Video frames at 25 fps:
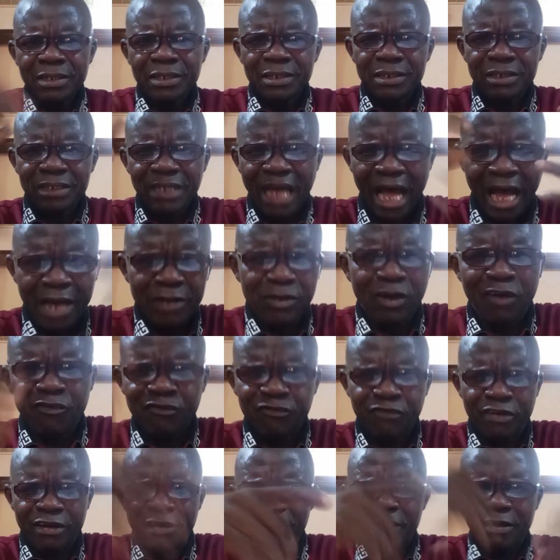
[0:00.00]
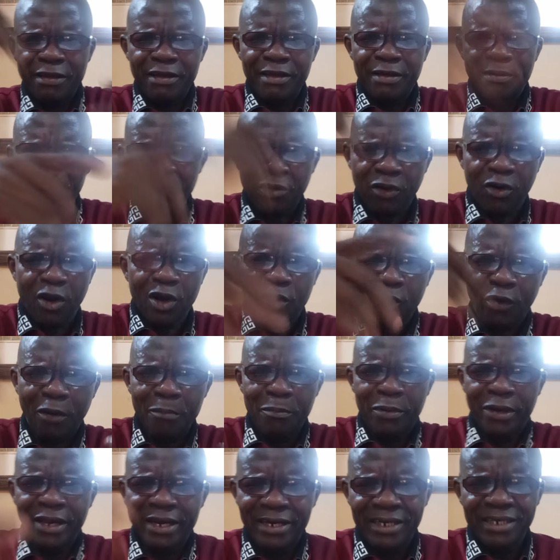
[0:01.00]
Sound of a clock or
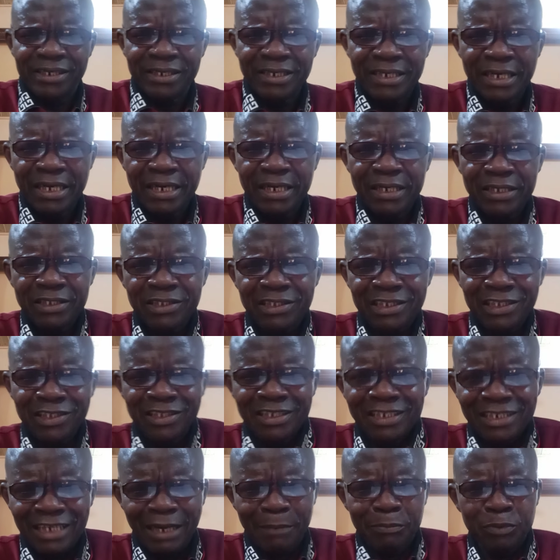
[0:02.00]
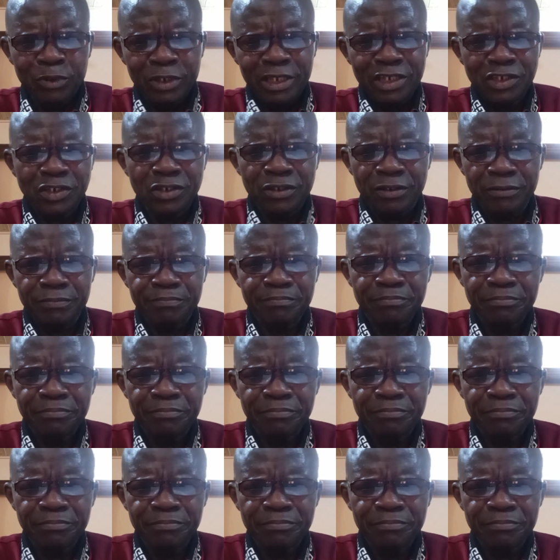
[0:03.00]
bell. Tintinabulation.